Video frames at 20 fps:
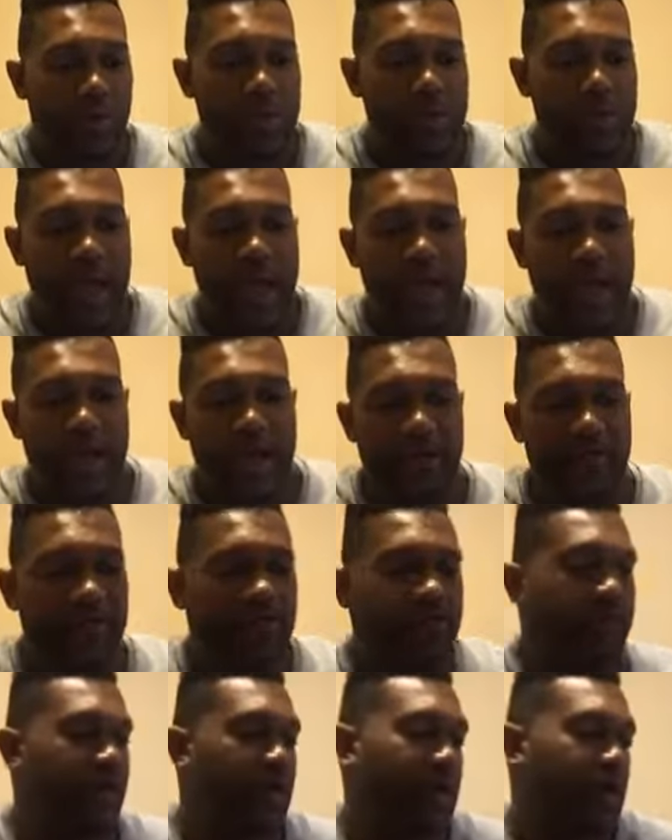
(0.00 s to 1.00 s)
we have
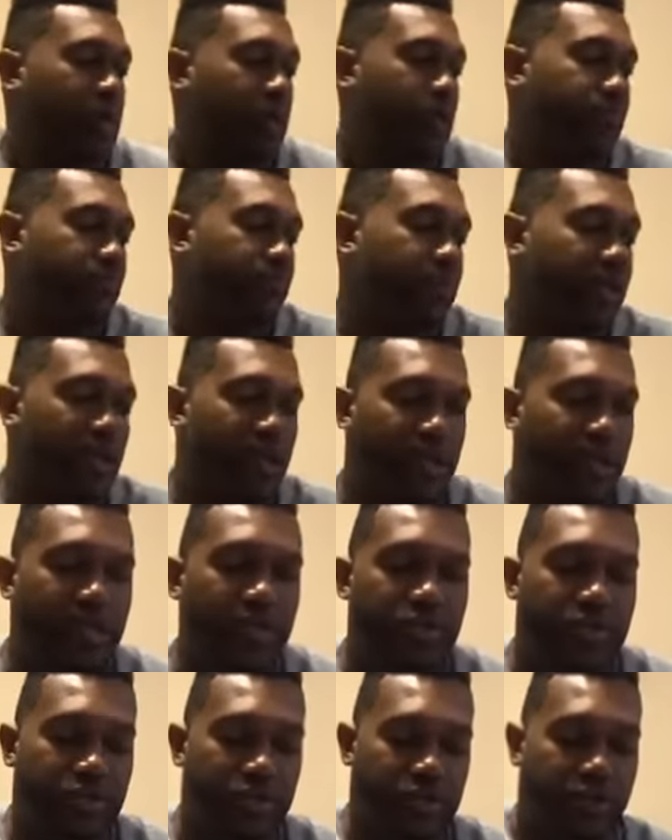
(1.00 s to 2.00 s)
um, an
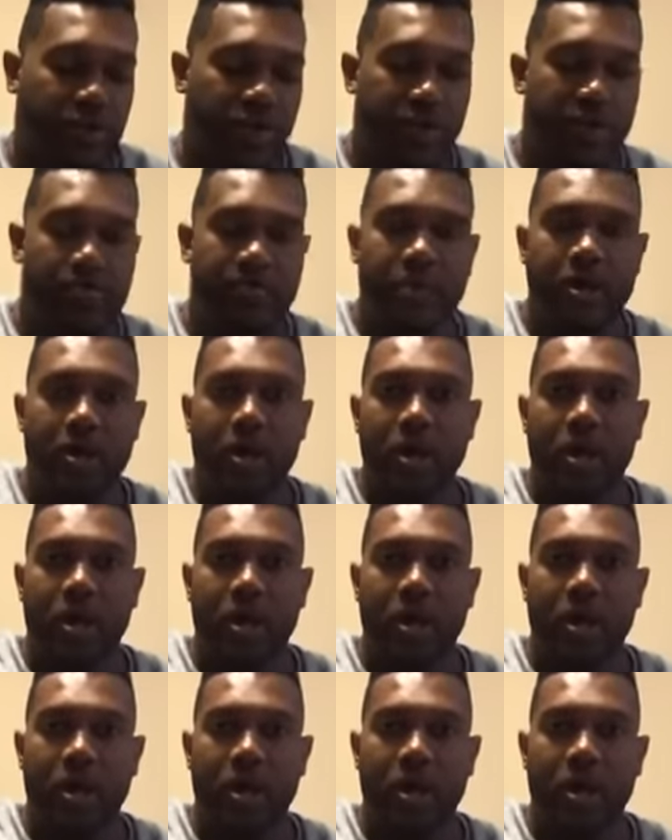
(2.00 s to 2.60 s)
Instagram.